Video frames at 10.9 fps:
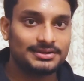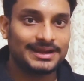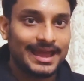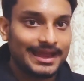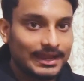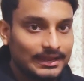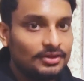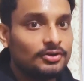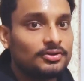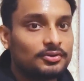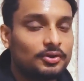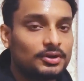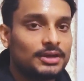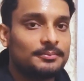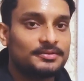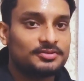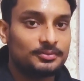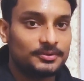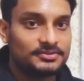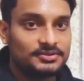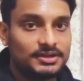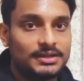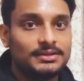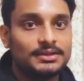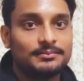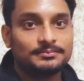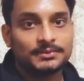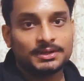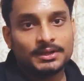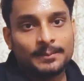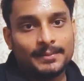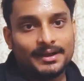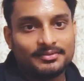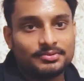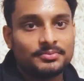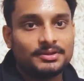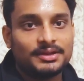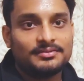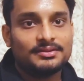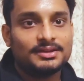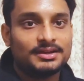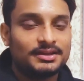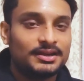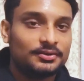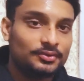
crack any on-campus on opportunity. The maximum DSA that they are